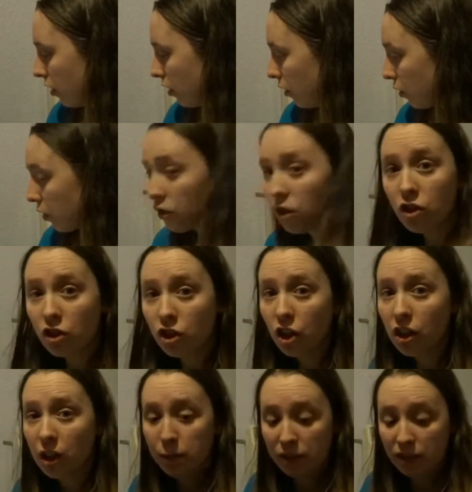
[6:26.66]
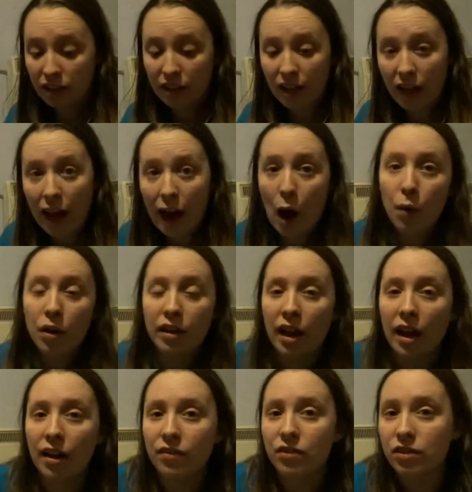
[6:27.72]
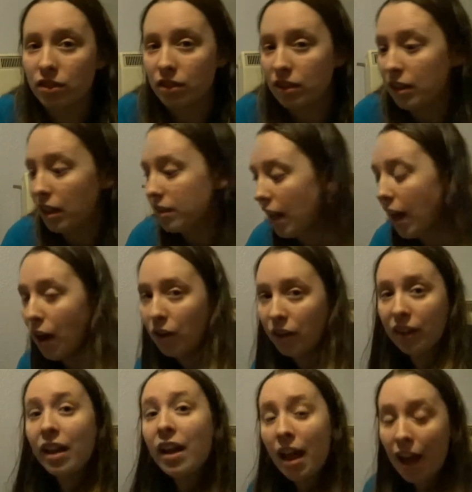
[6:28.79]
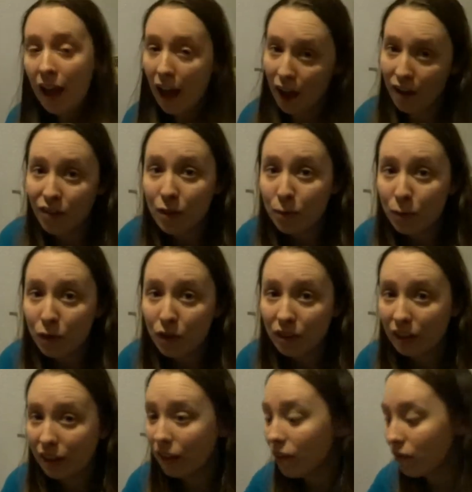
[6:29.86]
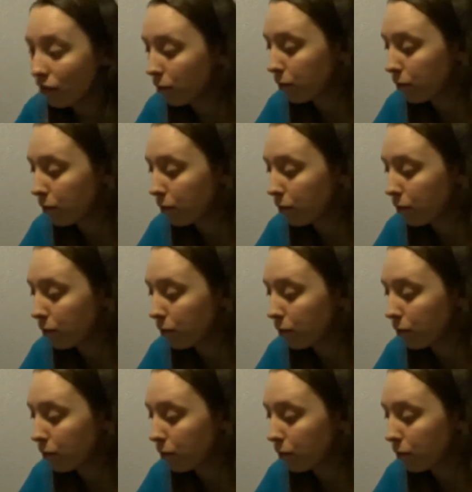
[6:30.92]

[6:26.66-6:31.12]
It's a long journey. I'm going to say 1.5 hours to get to Elgin every morning from